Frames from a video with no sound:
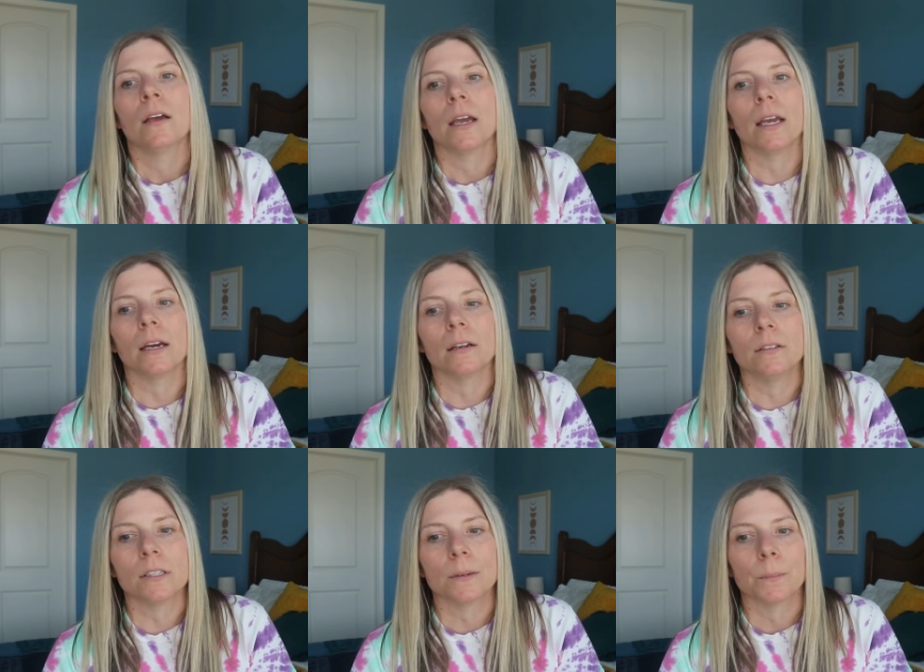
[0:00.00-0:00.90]

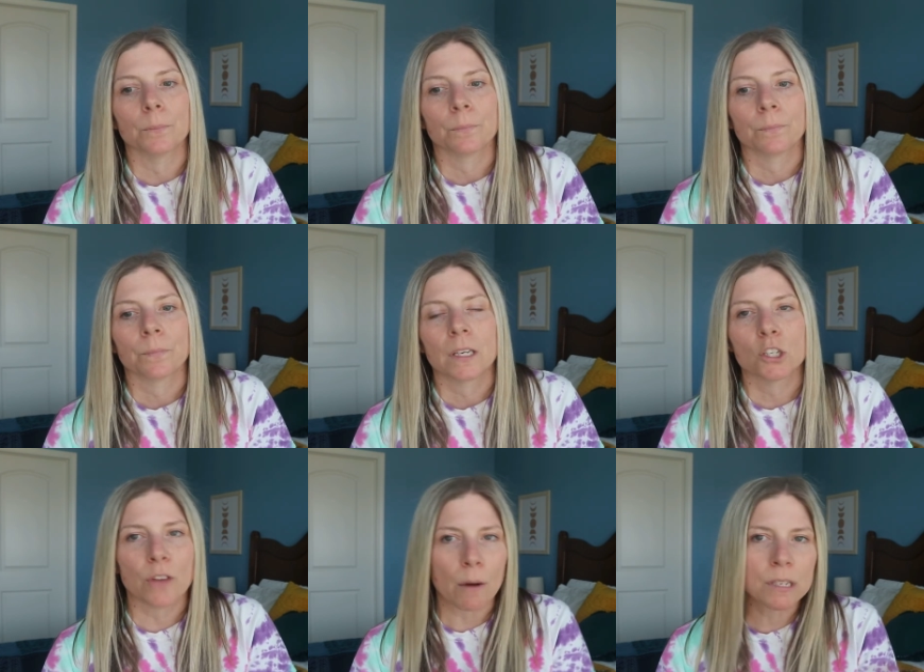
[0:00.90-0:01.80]
And
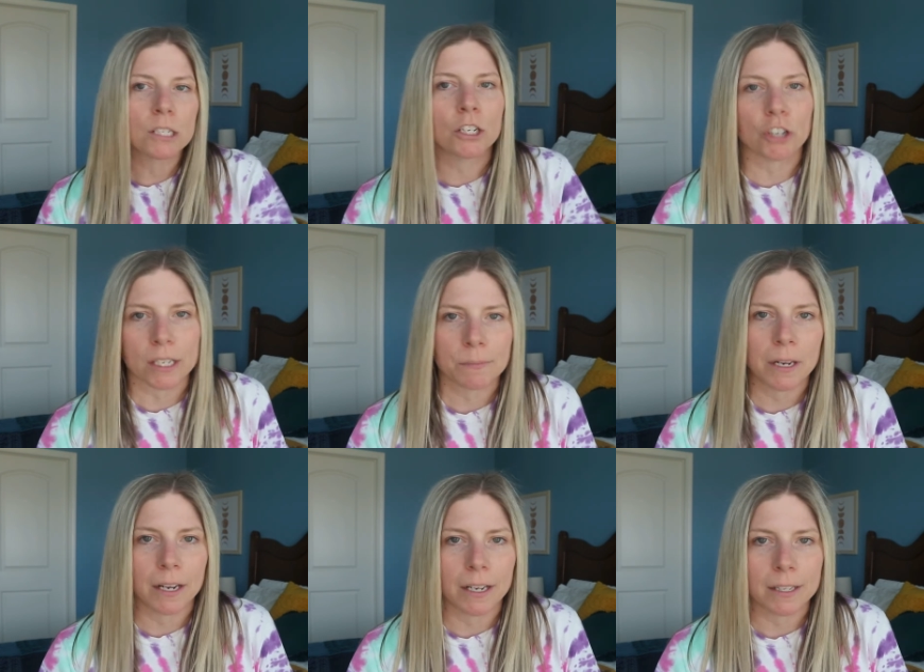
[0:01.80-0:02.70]
so that was an
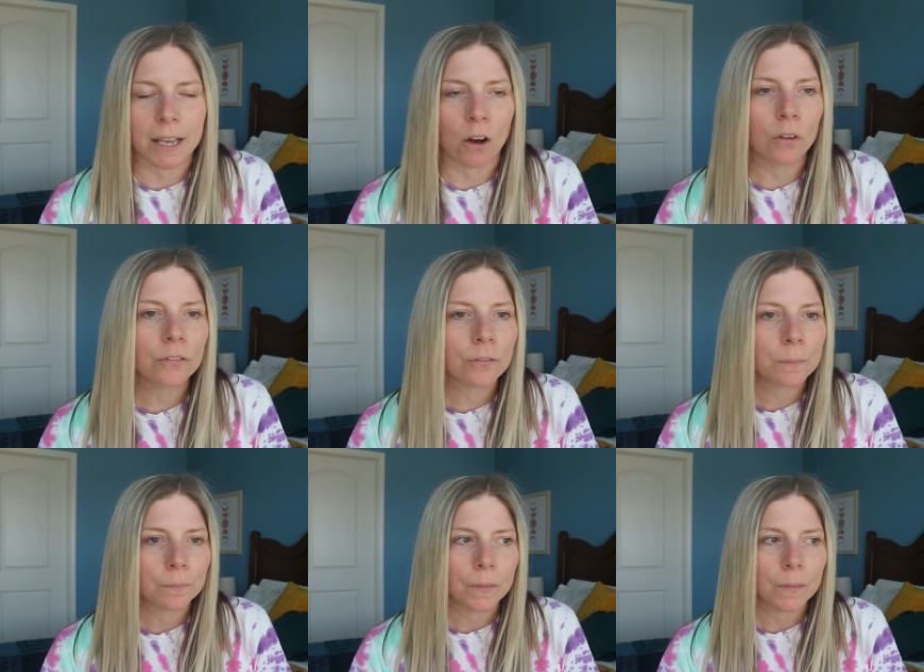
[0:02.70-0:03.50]
adjustment in itself.